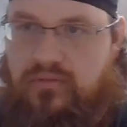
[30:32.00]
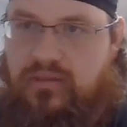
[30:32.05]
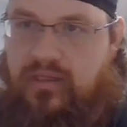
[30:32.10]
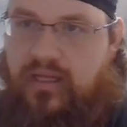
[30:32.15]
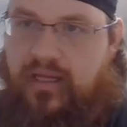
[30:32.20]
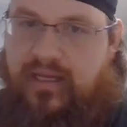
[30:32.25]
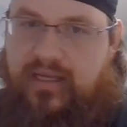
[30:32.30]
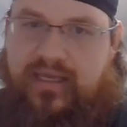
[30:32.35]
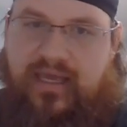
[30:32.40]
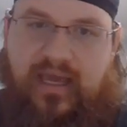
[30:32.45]

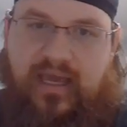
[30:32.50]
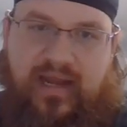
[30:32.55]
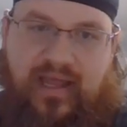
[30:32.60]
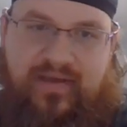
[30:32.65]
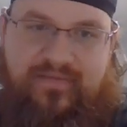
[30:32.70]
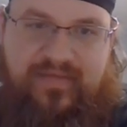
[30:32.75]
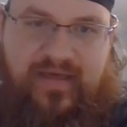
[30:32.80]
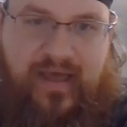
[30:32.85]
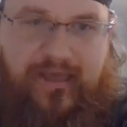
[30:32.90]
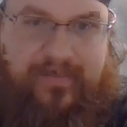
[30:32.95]
I can't
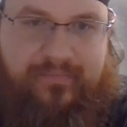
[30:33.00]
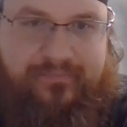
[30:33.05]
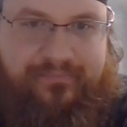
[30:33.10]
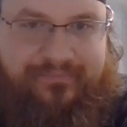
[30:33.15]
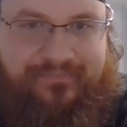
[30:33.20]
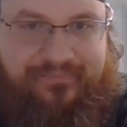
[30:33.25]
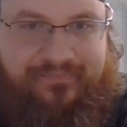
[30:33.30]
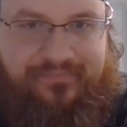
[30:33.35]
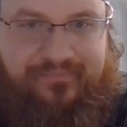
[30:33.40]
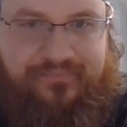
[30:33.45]
have that.
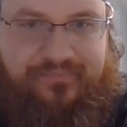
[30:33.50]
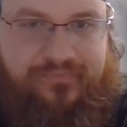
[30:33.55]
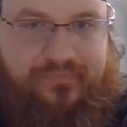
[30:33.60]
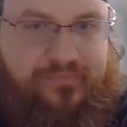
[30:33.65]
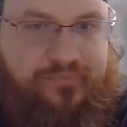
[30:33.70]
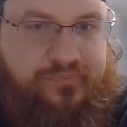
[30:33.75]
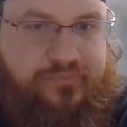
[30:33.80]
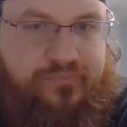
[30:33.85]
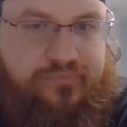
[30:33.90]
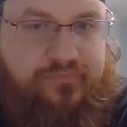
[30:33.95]

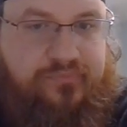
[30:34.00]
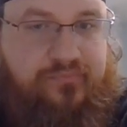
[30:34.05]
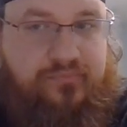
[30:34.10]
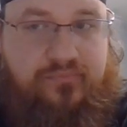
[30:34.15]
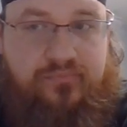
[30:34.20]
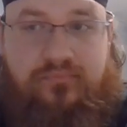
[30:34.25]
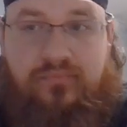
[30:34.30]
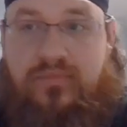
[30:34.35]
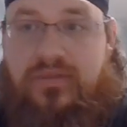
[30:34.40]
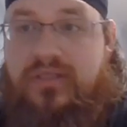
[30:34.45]

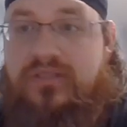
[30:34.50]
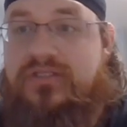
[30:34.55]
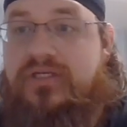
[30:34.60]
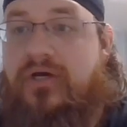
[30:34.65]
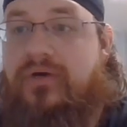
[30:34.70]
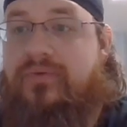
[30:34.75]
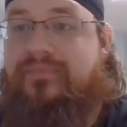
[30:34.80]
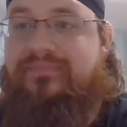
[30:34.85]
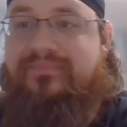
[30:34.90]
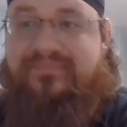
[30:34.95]

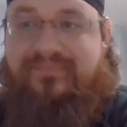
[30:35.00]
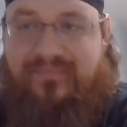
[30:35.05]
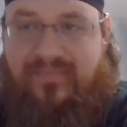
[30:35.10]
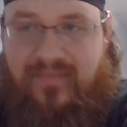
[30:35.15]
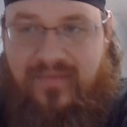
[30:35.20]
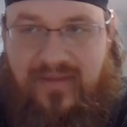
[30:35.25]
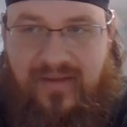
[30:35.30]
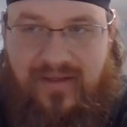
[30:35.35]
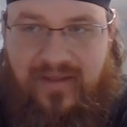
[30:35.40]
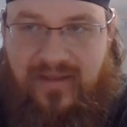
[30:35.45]
So,
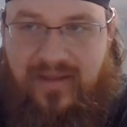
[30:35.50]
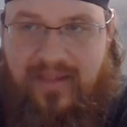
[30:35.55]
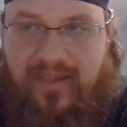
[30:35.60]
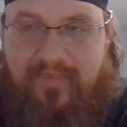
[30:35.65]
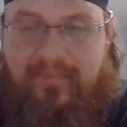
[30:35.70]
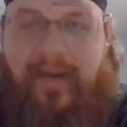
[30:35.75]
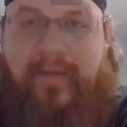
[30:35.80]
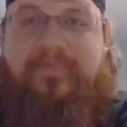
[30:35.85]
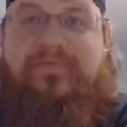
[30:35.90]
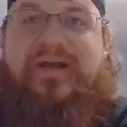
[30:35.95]

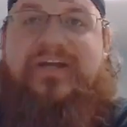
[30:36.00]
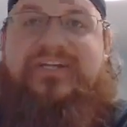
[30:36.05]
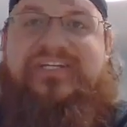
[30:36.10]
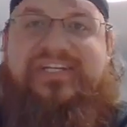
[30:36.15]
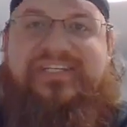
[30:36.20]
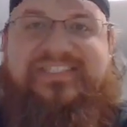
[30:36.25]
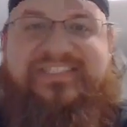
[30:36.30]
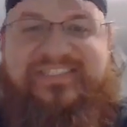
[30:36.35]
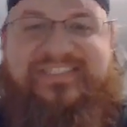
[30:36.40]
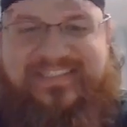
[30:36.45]
my projects.